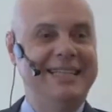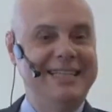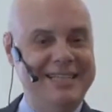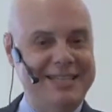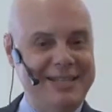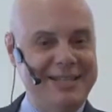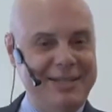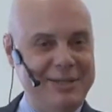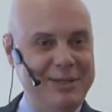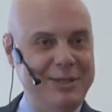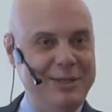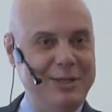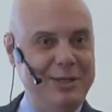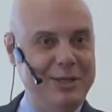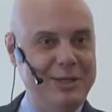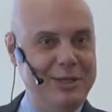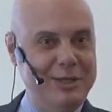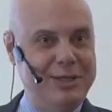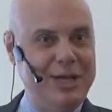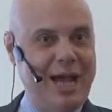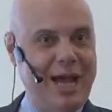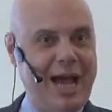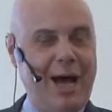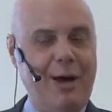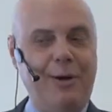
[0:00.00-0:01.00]
So,
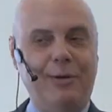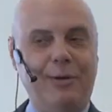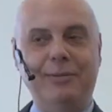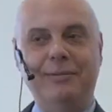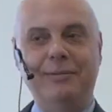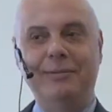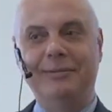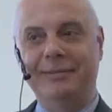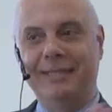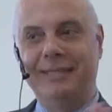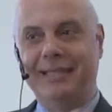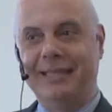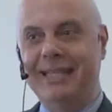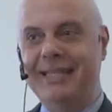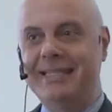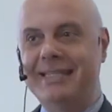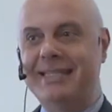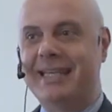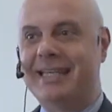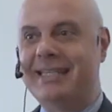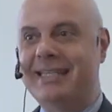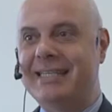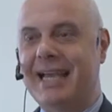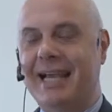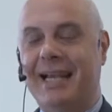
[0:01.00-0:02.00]
ciao is
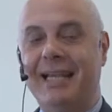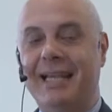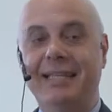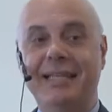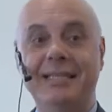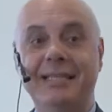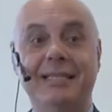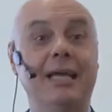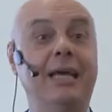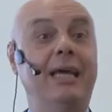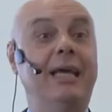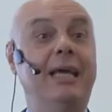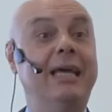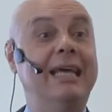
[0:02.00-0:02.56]
exactly this.